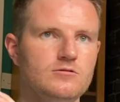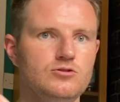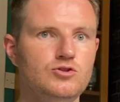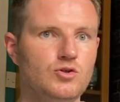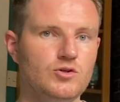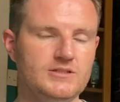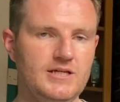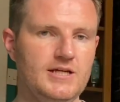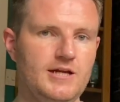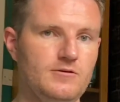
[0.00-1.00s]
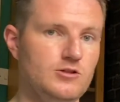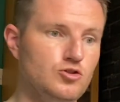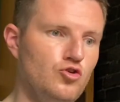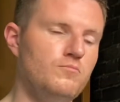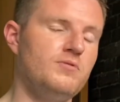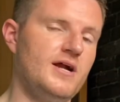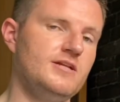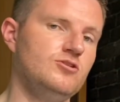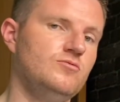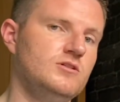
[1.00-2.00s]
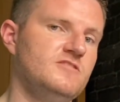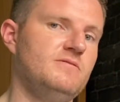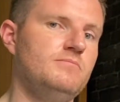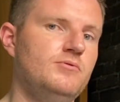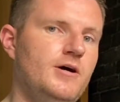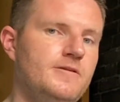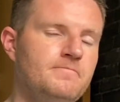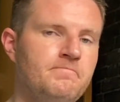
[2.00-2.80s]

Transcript: 2 got taken out and 2 brand new ones have been put in.